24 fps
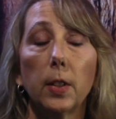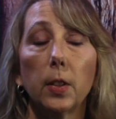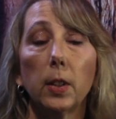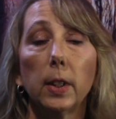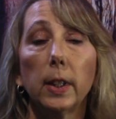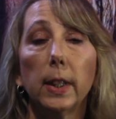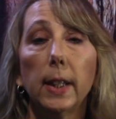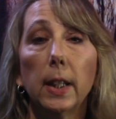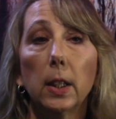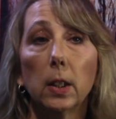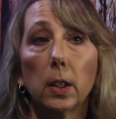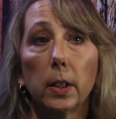as
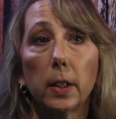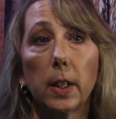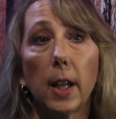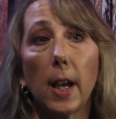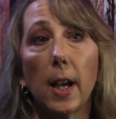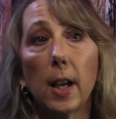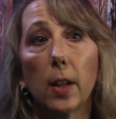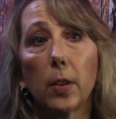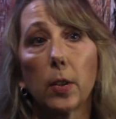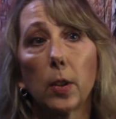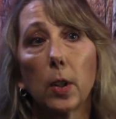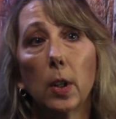legal
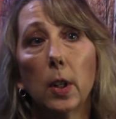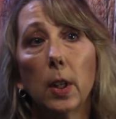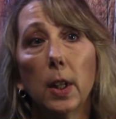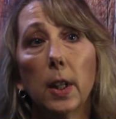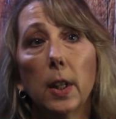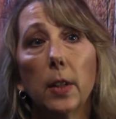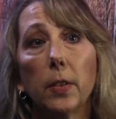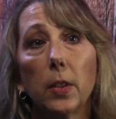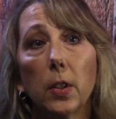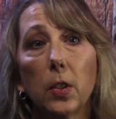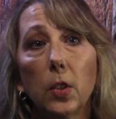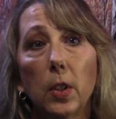death,
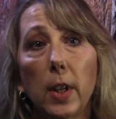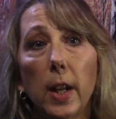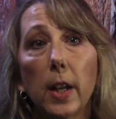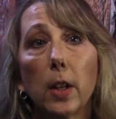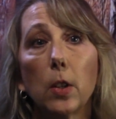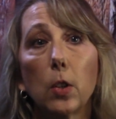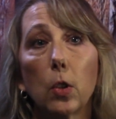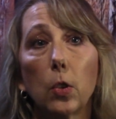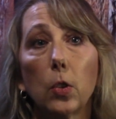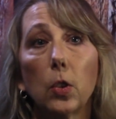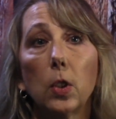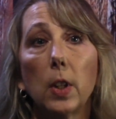the
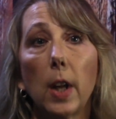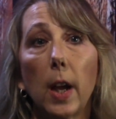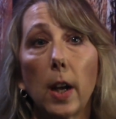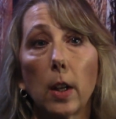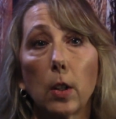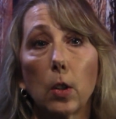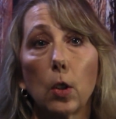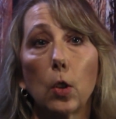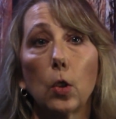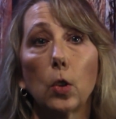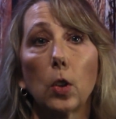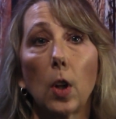standards
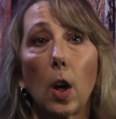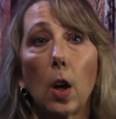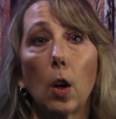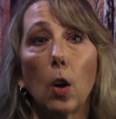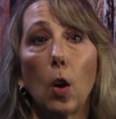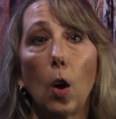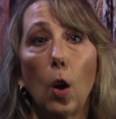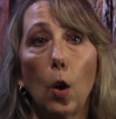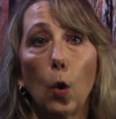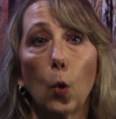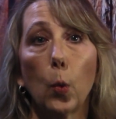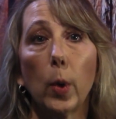doctors are
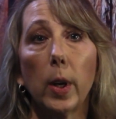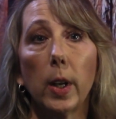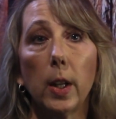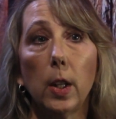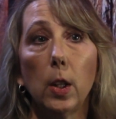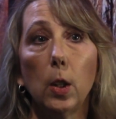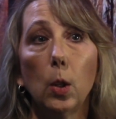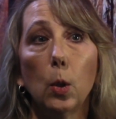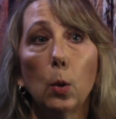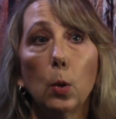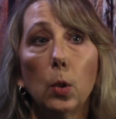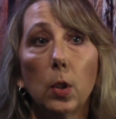already
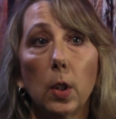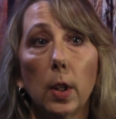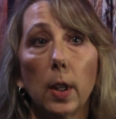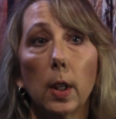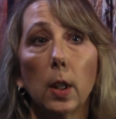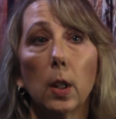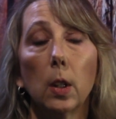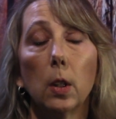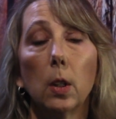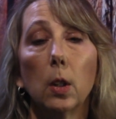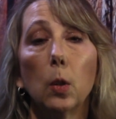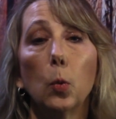using,
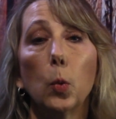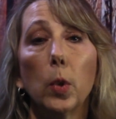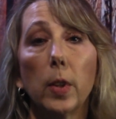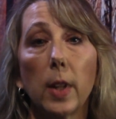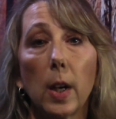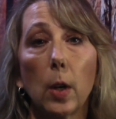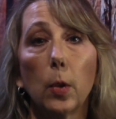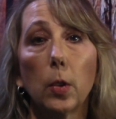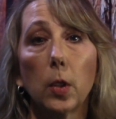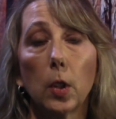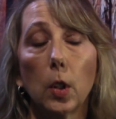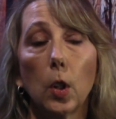
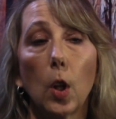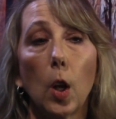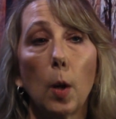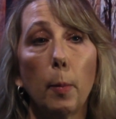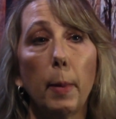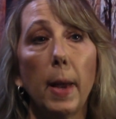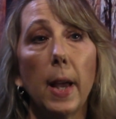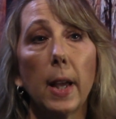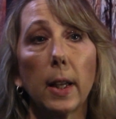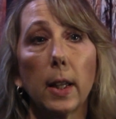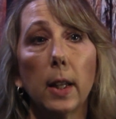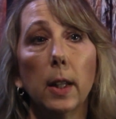without the law
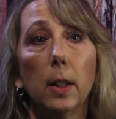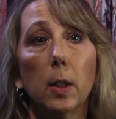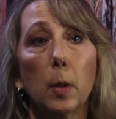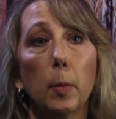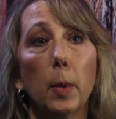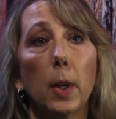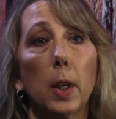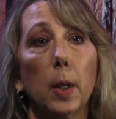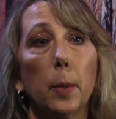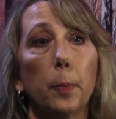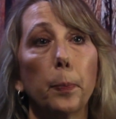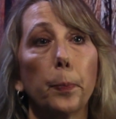backing them
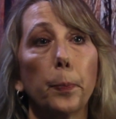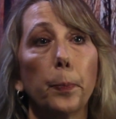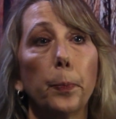up.